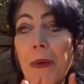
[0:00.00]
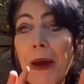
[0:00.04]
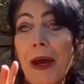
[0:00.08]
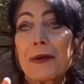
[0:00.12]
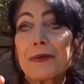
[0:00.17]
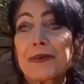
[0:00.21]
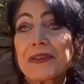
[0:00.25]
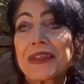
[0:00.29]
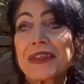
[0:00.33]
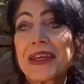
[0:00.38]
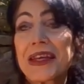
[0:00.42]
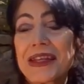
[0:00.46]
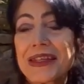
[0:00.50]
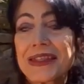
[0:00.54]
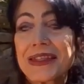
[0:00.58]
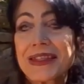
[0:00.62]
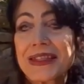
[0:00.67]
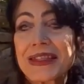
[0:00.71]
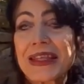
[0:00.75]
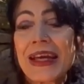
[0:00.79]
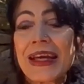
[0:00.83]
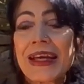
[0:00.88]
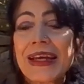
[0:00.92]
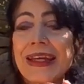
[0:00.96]
about
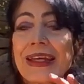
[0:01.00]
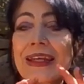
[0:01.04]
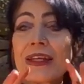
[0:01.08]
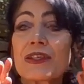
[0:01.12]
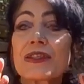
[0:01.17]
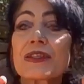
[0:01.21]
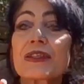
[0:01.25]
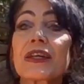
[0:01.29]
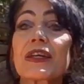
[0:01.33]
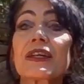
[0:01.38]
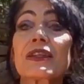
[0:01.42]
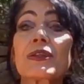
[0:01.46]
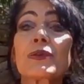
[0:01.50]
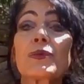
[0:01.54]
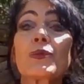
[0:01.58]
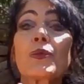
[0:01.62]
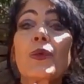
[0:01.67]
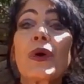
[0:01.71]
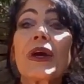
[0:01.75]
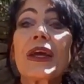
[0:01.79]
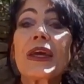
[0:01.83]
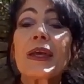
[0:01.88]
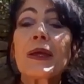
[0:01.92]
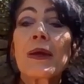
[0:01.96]
this in a certain
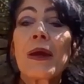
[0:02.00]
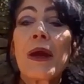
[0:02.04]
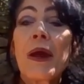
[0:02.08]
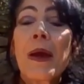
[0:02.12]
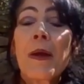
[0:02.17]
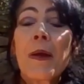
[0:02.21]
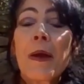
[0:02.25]
way